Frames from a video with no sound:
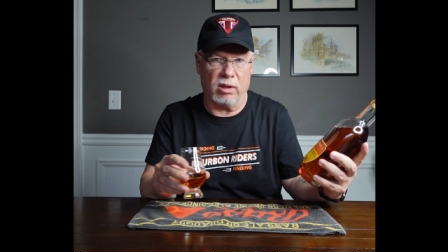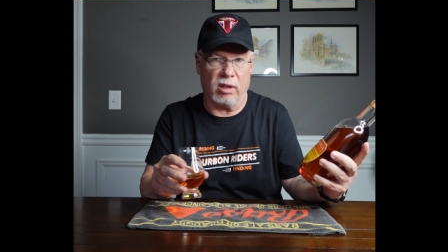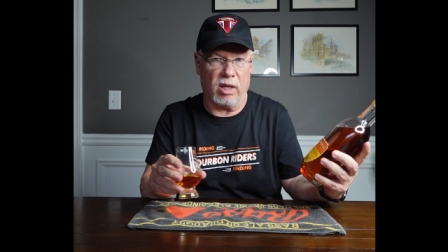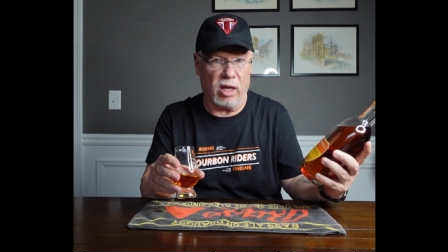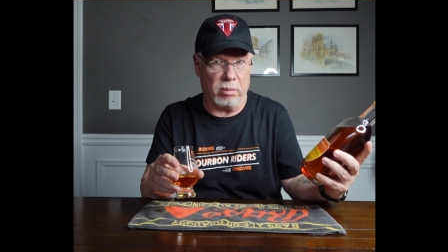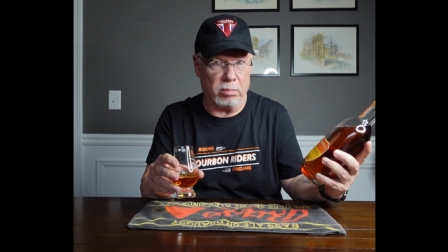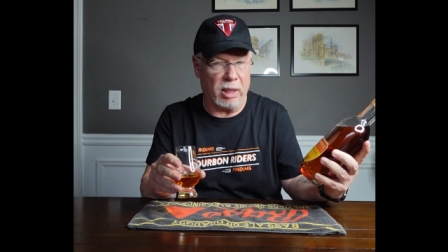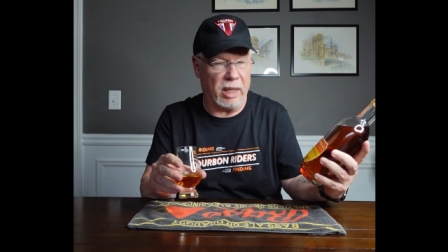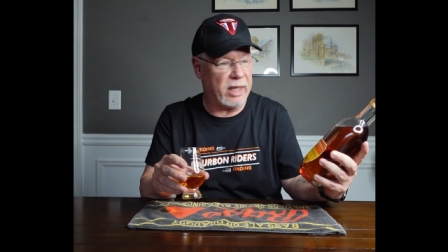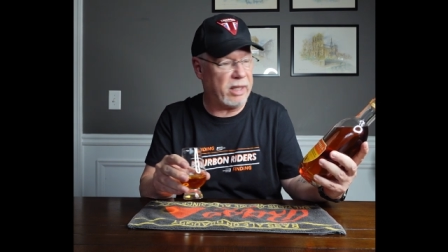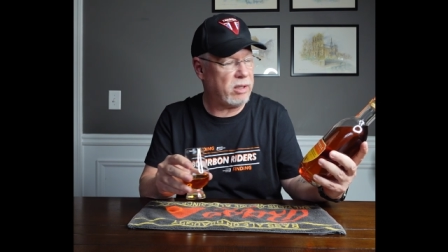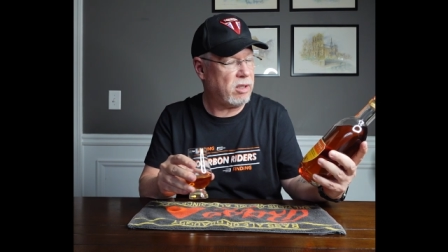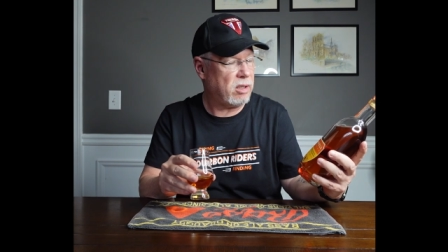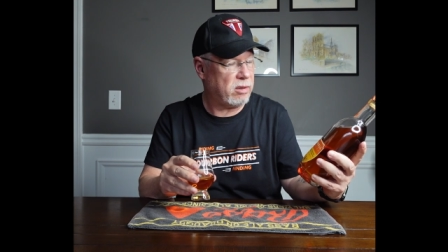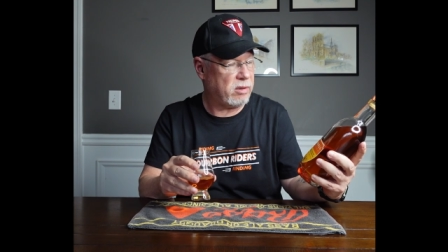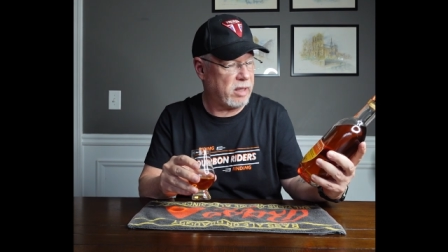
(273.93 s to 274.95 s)
a
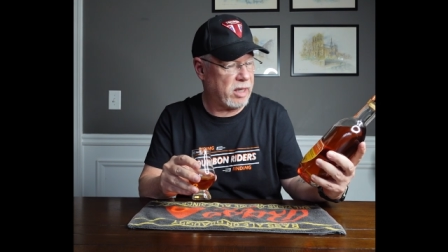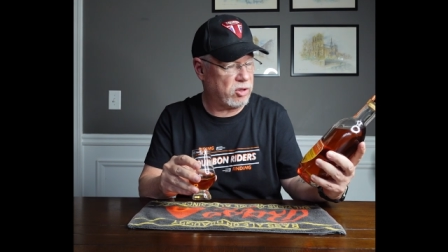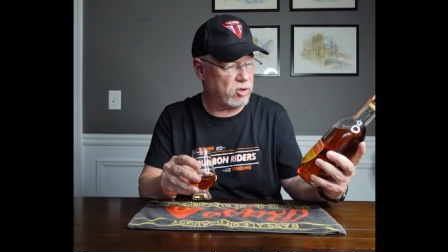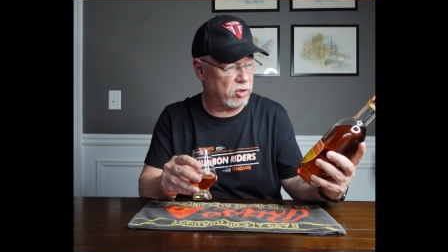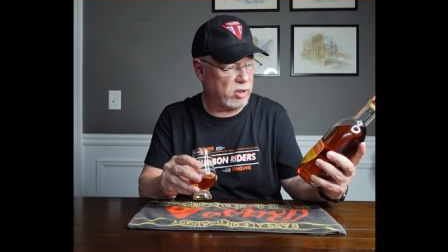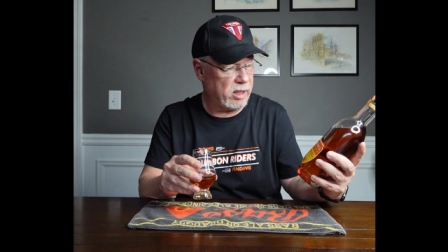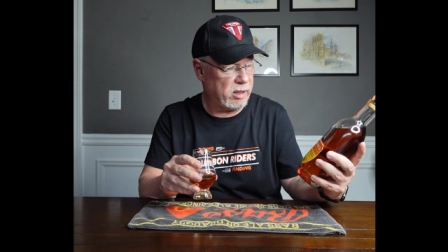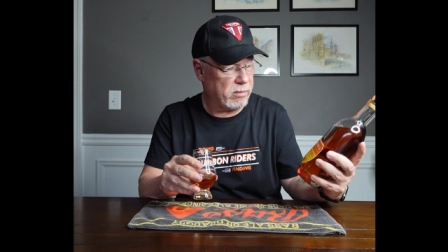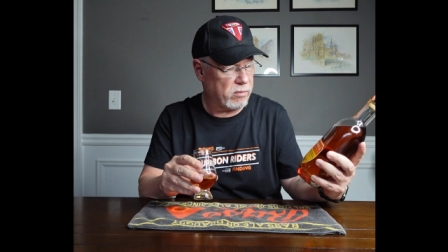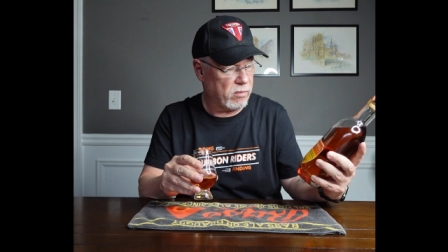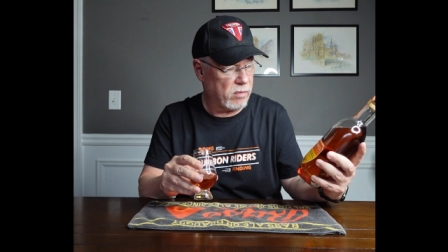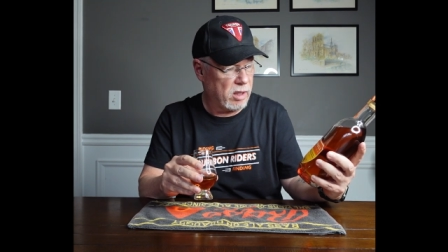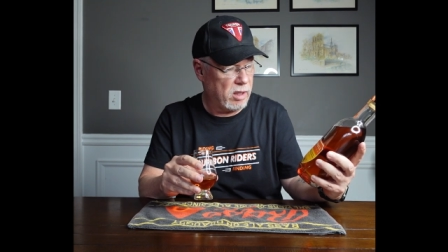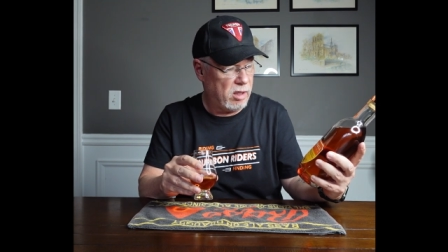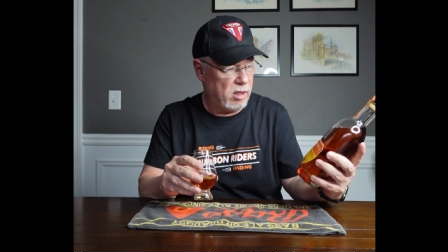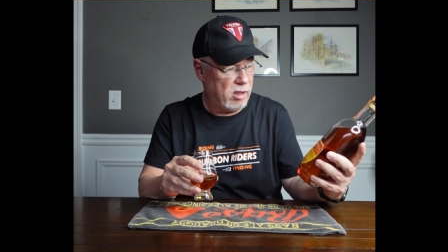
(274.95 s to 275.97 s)
blend naturally,
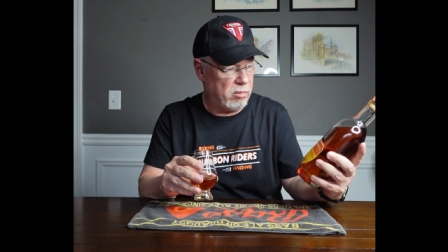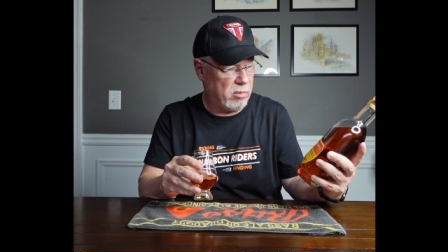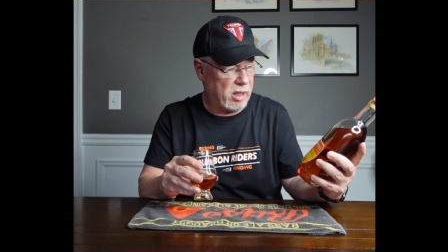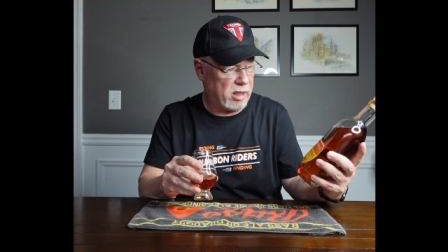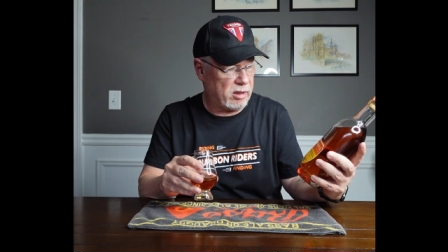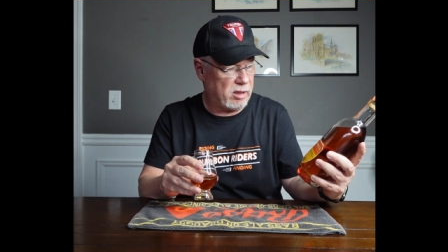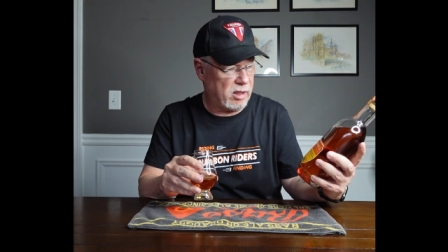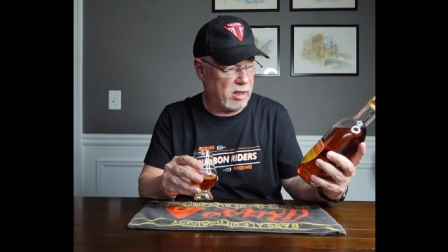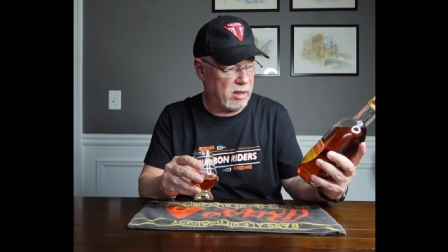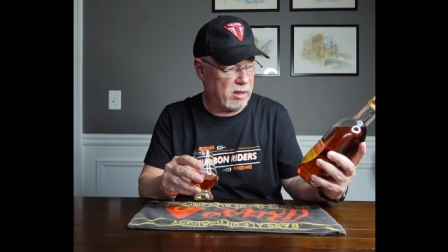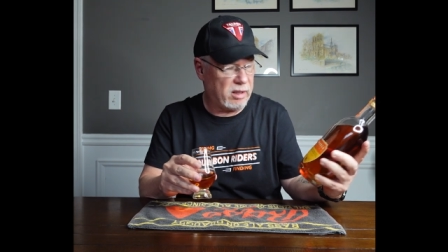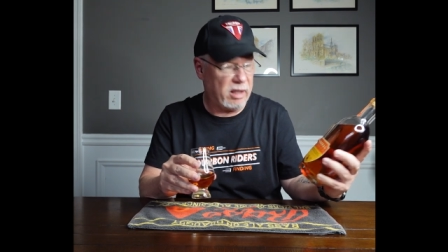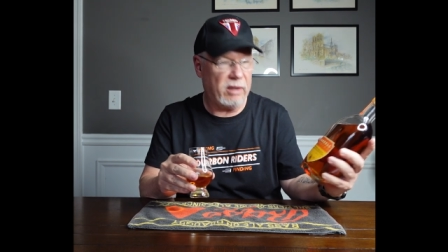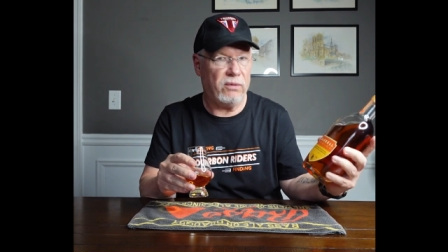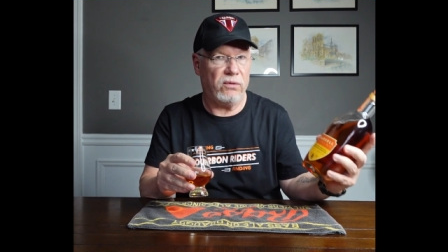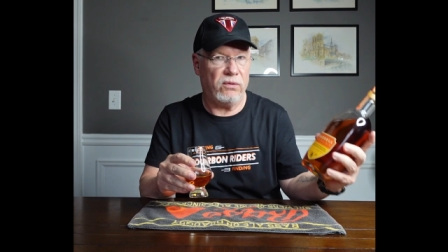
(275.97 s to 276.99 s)
but
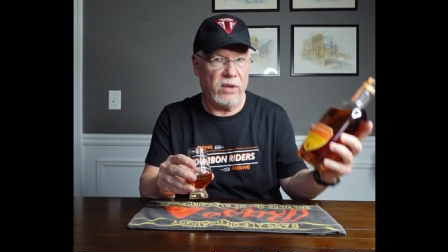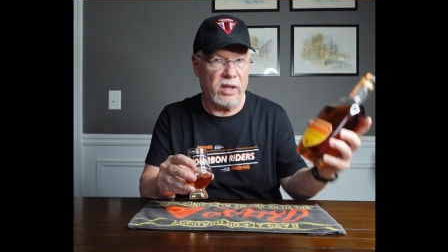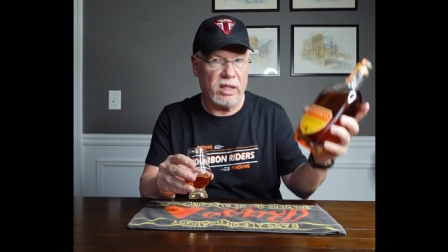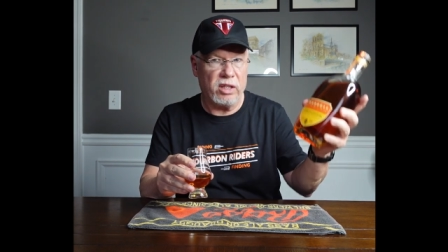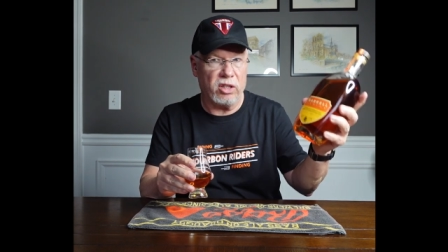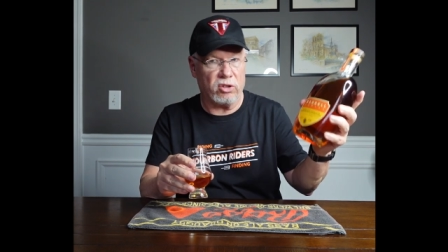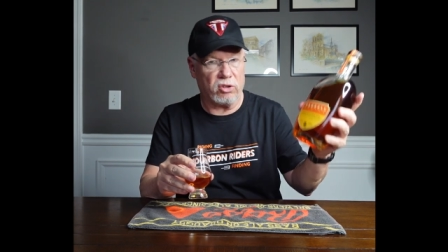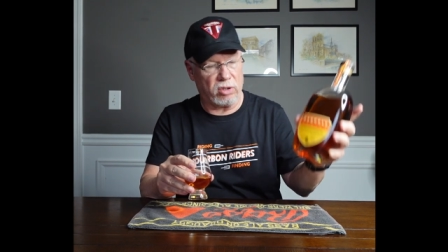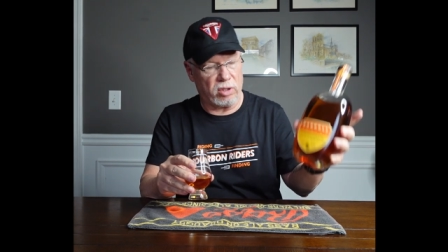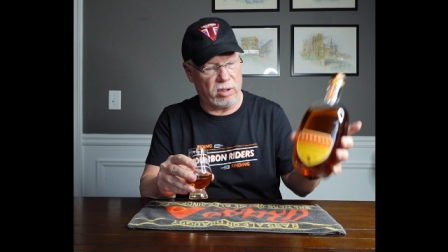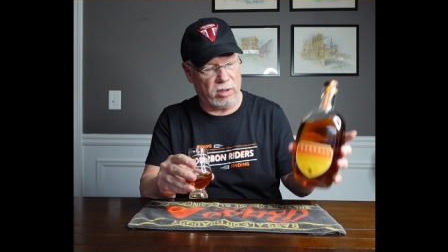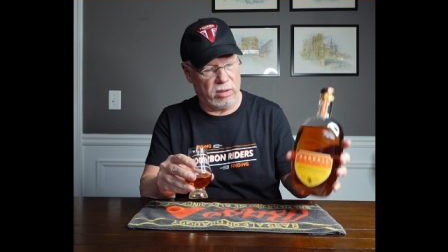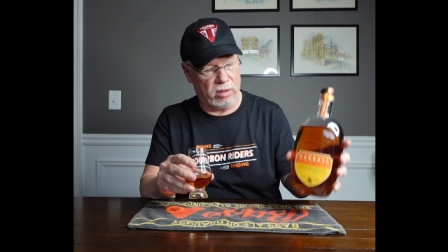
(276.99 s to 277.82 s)
the finished